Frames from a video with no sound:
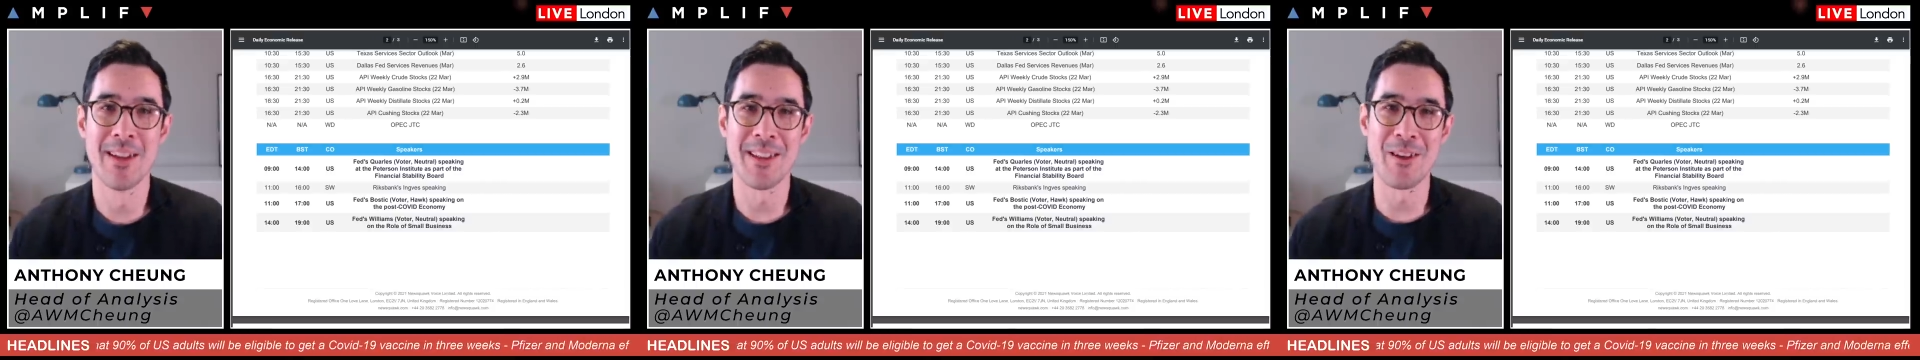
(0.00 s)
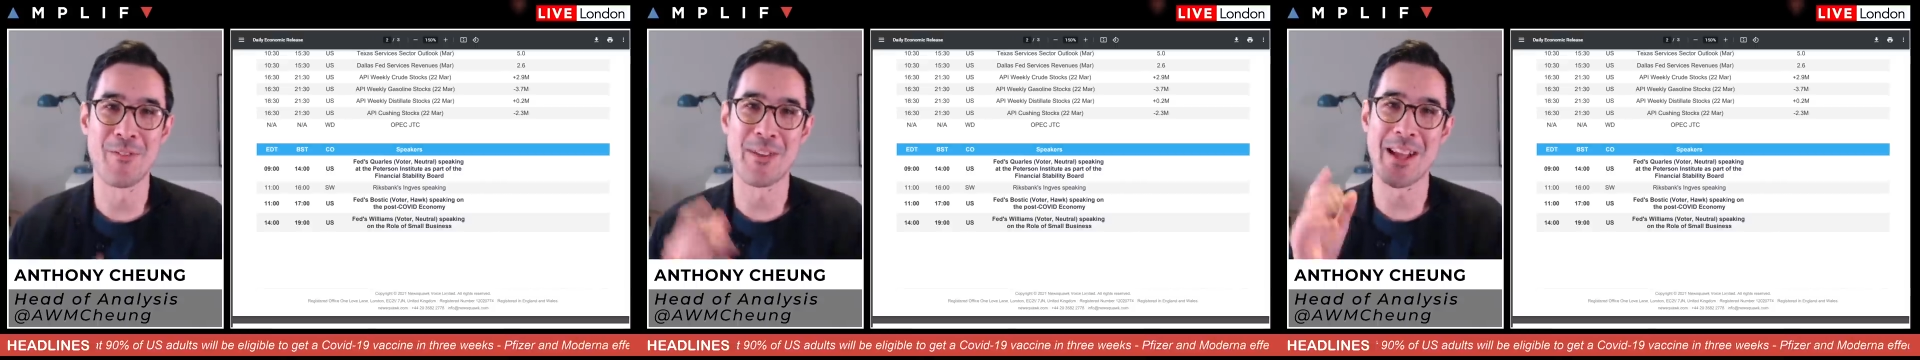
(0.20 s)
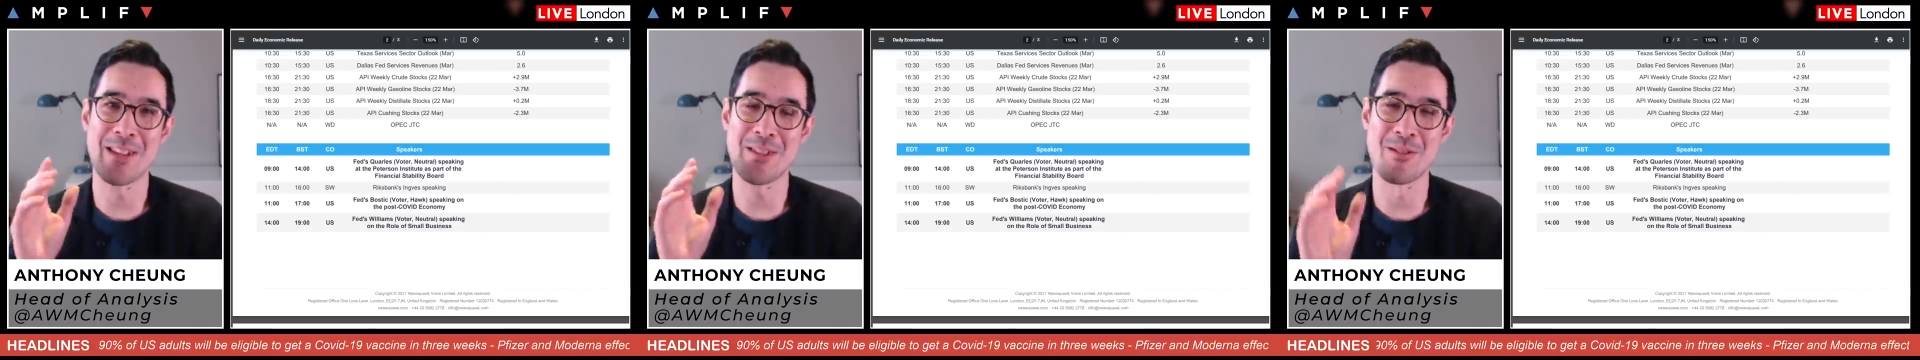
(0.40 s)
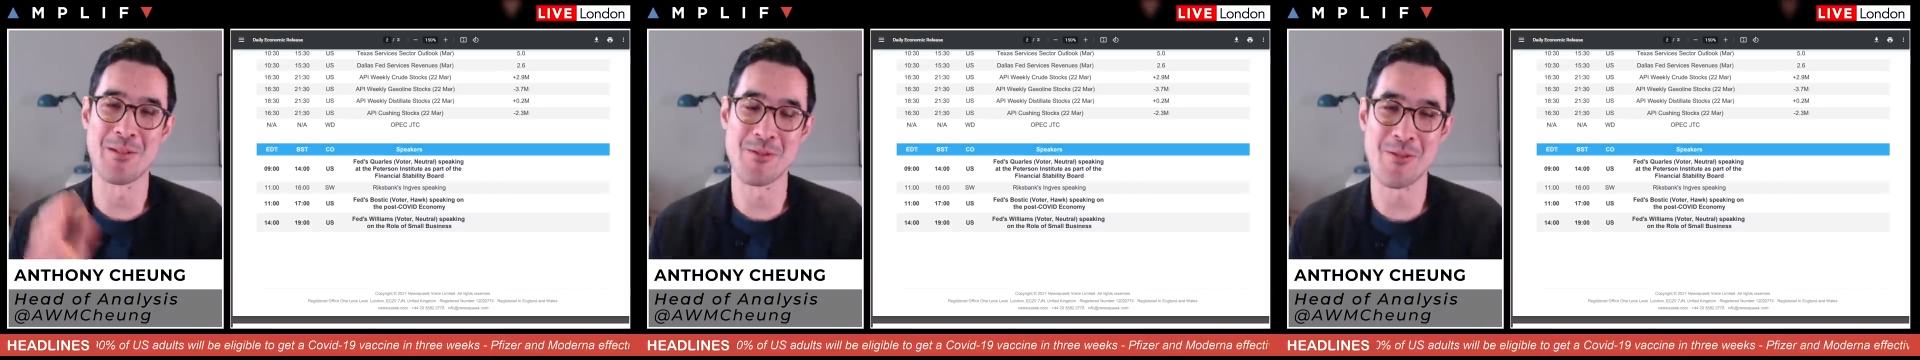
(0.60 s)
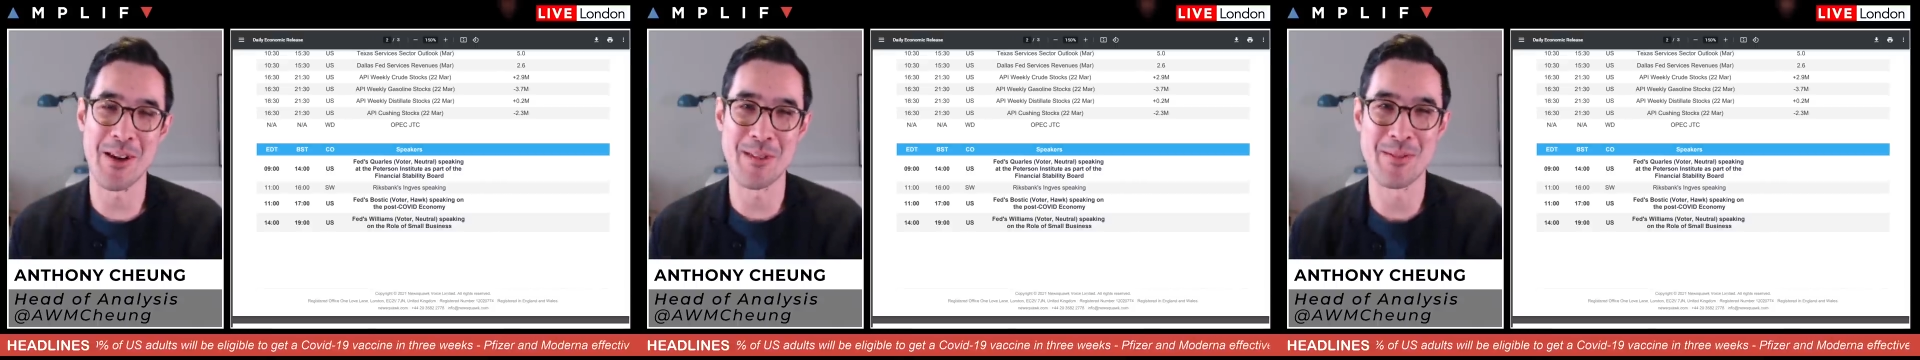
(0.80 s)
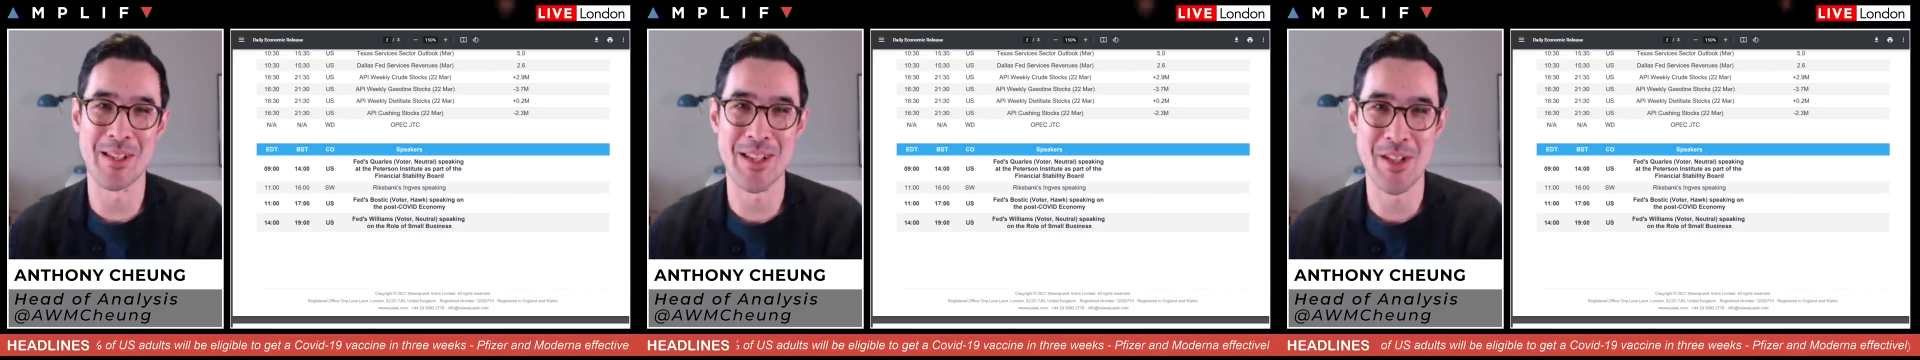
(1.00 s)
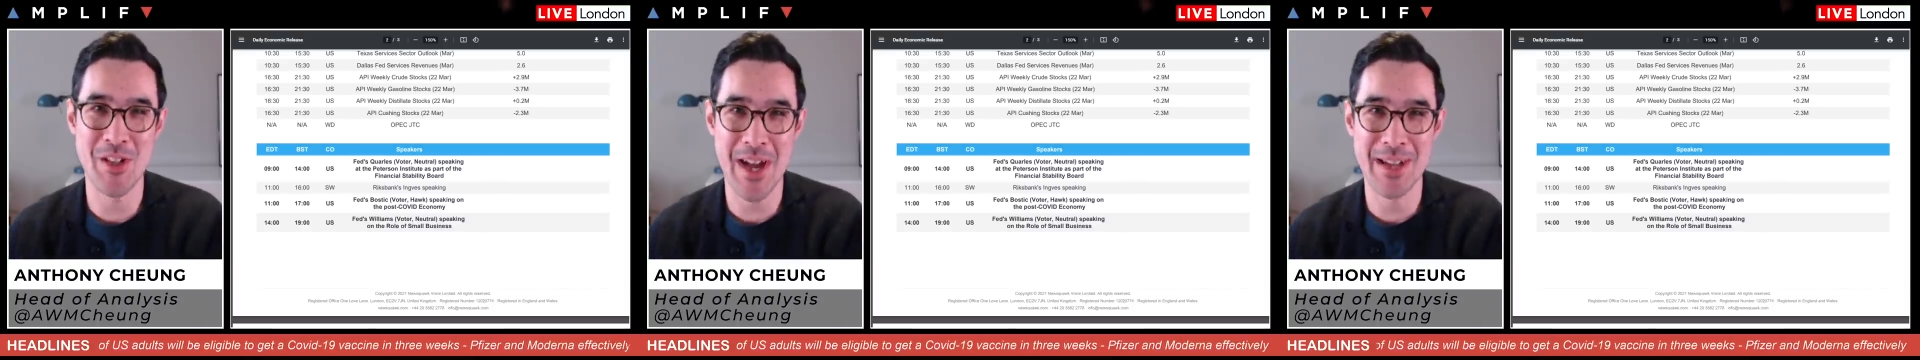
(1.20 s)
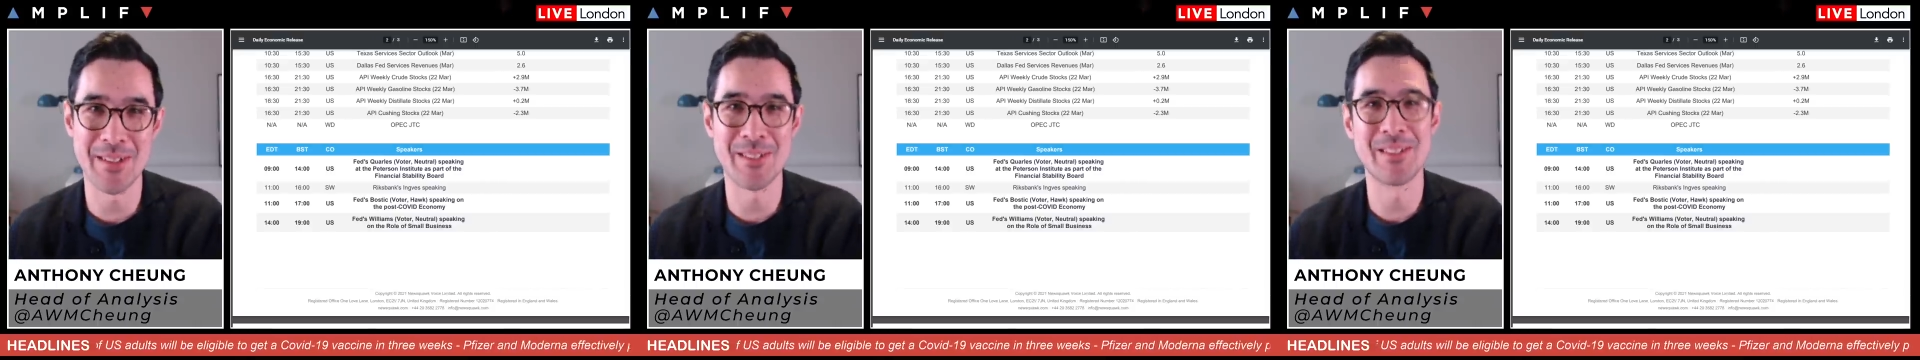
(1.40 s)
don't forget to subscribe to the
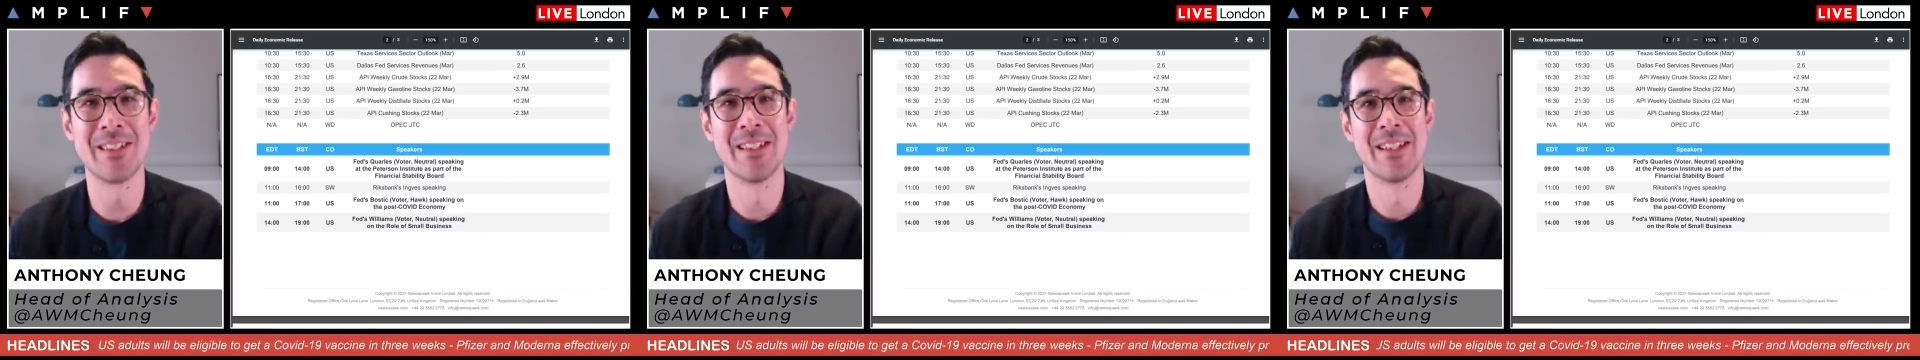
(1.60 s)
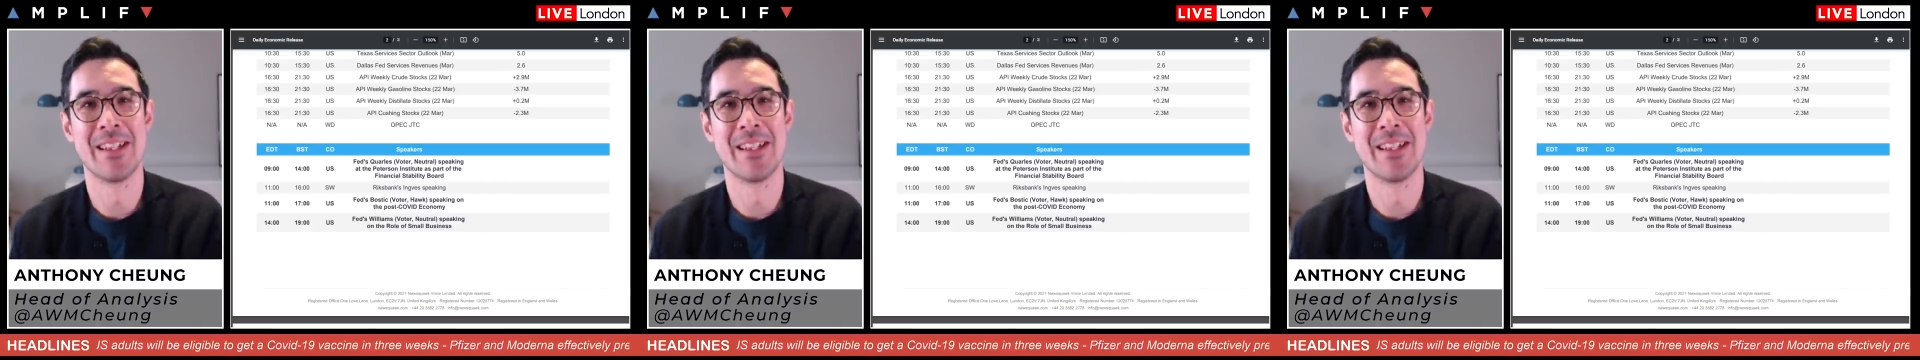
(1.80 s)
channel.